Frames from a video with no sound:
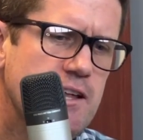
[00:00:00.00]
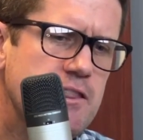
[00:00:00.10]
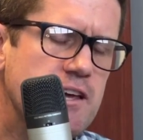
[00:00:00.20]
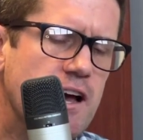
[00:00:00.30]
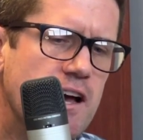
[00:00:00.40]

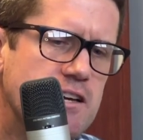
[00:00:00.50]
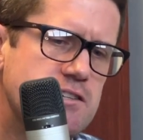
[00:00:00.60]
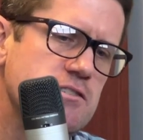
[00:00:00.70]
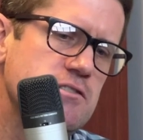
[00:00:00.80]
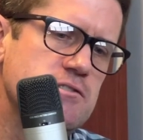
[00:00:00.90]
the
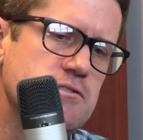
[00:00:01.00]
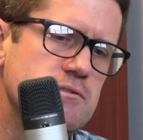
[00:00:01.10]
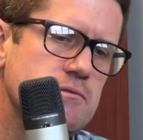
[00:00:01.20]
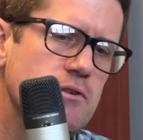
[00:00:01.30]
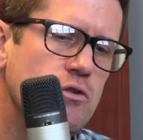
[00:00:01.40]
ashes
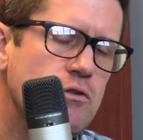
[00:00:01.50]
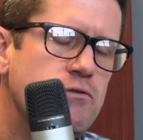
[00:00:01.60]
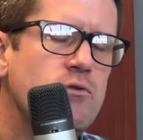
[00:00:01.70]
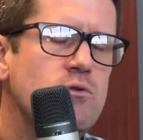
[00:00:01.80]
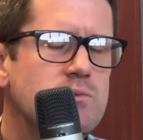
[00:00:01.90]
are
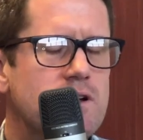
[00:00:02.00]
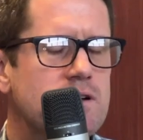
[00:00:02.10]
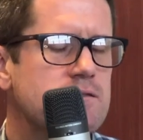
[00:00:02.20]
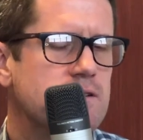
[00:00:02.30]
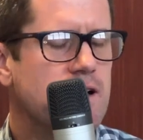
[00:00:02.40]
formed out
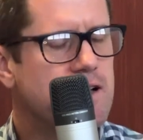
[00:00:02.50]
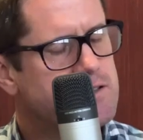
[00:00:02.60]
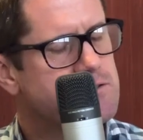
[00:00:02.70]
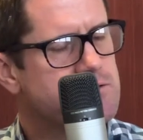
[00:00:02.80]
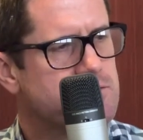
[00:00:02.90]
of the
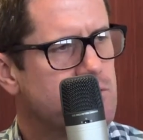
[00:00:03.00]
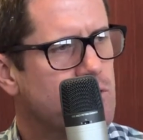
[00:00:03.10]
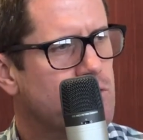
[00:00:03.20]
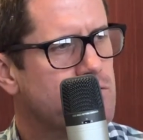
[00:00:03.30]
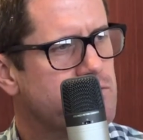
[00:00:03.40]
ashes
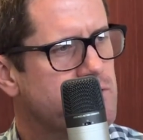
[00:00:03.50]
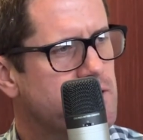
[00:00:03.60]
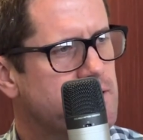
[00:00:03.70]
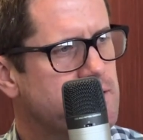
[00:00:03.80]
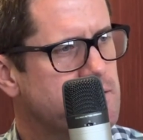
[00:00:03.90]
of
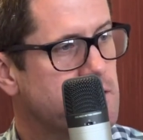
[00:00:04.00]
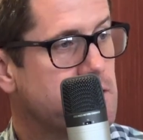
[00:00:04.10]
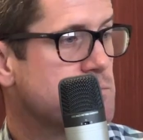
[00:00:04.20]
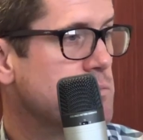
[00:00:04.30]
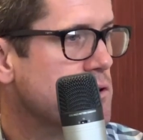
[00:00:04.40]
an
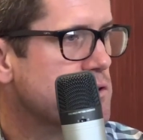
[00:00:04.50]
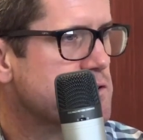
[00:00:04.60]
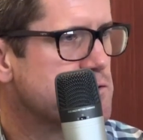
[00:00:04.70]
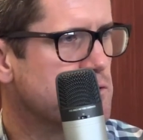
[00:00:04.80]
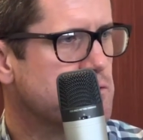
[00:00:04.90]
exploded
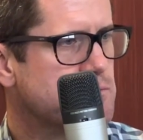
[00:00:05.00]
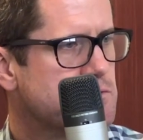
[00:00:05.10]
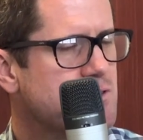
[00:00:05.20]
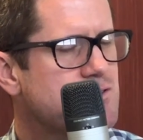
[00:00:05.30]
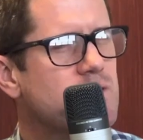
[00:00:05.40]
star. So
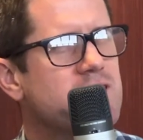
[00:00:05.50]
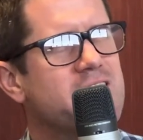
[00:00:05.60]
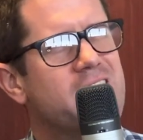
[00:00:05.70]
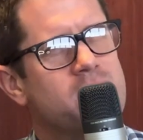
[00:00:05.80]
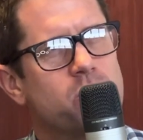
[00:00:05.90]
it's one of the
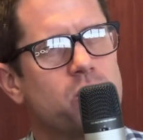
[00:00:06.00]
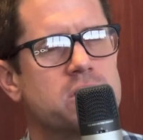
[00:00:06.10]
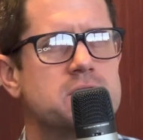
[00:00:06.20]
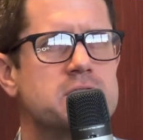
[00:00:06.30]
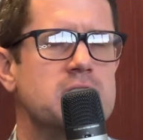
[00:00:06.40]
endpoints
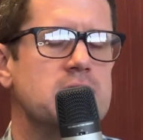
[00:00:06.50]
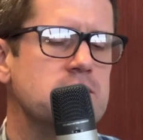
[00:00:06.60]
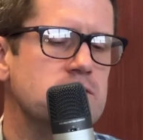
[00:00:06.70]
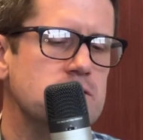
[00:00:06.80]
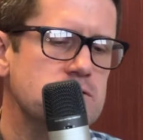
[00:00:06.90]
of stellar
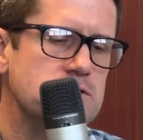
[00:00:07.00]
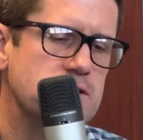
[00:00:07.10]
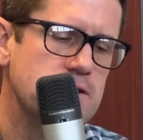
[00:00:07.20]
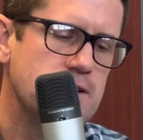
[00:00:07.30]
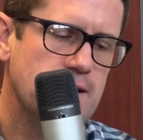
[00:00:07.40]

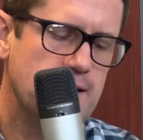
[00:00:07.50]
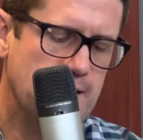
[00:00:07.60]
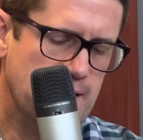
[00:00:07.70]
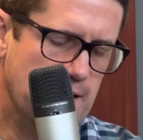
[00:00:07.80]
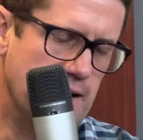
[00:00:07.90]
evolution.
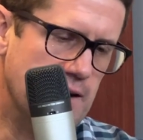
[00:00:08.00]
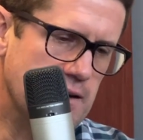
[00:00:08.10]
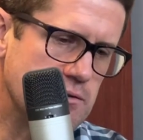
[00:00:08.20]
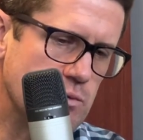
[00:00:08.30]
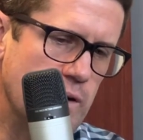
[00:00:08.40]

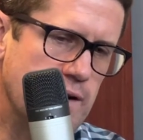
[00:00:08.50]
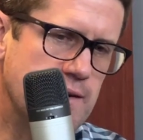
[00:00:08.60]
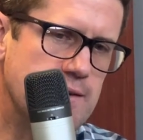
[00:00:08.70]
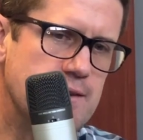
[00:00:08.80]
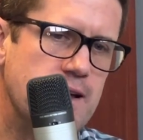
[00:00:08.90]
And
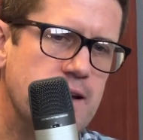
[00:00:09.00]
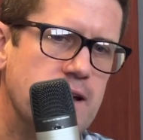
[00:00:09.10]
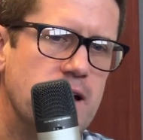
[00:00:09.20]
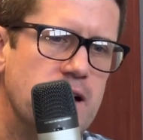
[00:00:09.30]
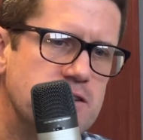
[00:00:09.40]
when that
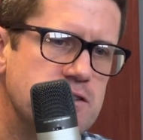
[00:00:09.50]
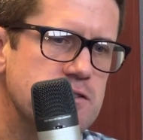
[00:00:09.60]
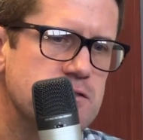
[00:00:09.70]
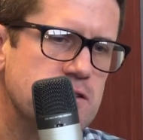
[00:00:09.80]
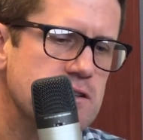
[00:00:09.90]

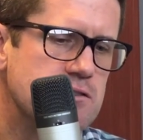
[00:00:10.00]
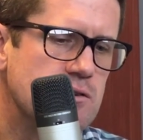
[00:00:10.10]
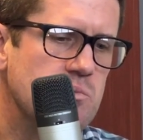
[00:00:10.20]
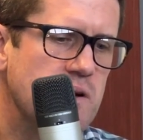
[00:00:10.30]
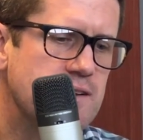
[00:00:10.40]
ashes gets
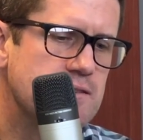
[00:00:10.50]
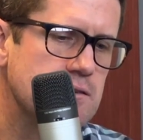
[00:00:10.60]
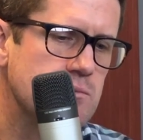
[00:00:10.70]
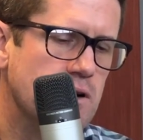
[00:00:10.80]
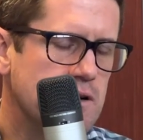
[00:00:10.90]

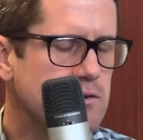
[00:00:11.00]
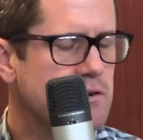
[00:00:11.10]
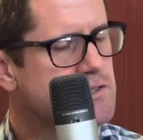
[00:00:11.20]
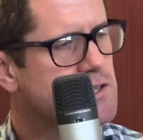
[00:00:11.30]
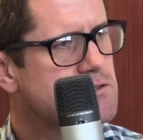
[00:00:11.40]
compacted by a
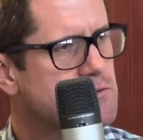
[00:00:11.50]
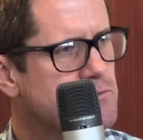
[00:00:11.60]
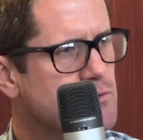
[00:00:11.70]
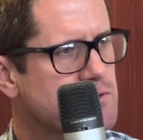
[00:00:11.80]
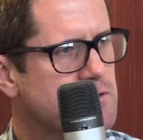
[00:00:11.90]
gravitational
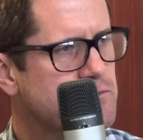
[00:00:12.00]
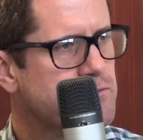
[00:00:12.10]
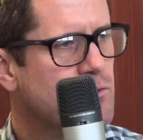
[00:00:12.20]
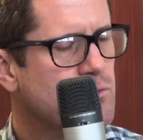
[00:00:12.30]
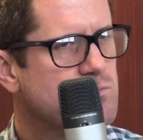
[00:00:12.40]
force, it
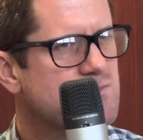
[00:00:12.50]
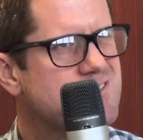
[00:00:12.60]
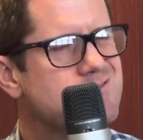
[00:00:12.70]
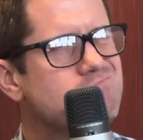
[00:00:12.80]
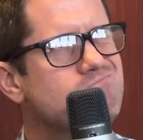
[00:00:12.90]
forms